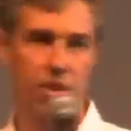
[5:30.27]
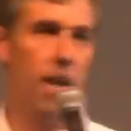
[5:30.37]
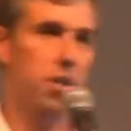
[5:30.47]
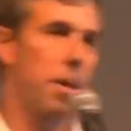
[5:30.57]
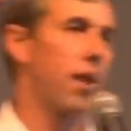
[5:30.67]

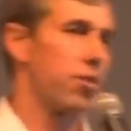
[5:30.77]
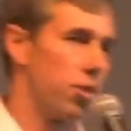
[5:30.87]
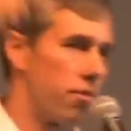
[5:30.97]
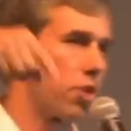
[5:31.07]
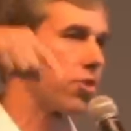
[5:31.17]
talked
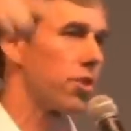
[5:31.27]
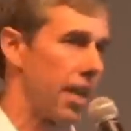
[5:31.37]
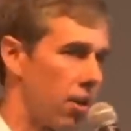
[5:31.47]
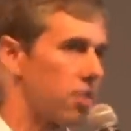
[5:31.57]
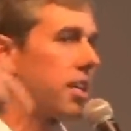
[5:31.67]
about universal
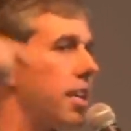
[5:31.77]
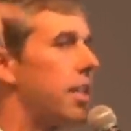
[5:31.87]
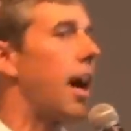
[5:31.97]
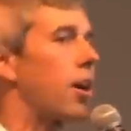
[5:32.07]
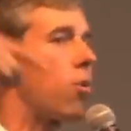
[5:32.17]

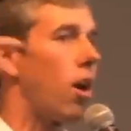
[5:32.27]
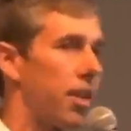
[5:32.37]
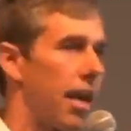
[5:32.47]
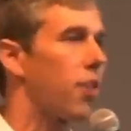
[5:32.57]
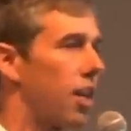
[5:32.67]
guaranteed, high
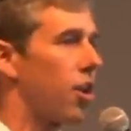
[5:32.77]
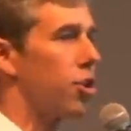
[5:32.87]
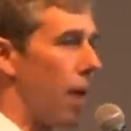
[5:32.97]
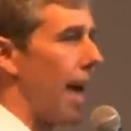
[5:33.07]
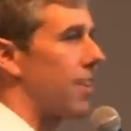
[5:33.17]
quality health
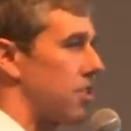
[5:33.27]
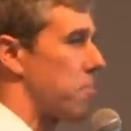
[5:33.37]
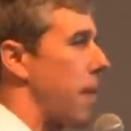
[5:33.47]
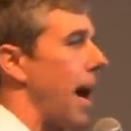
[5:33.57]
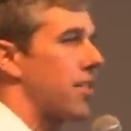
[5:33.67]
care. You asked
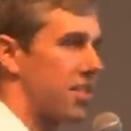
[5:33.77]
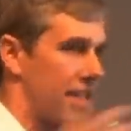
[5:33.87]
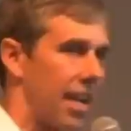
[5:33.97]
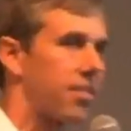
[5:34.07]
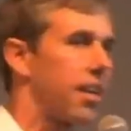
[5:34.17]
the path
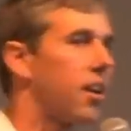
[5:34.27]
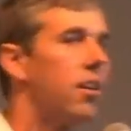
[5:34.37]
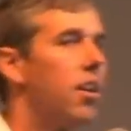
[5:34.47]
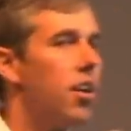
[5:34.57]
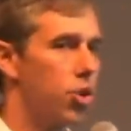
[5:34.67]
to get there.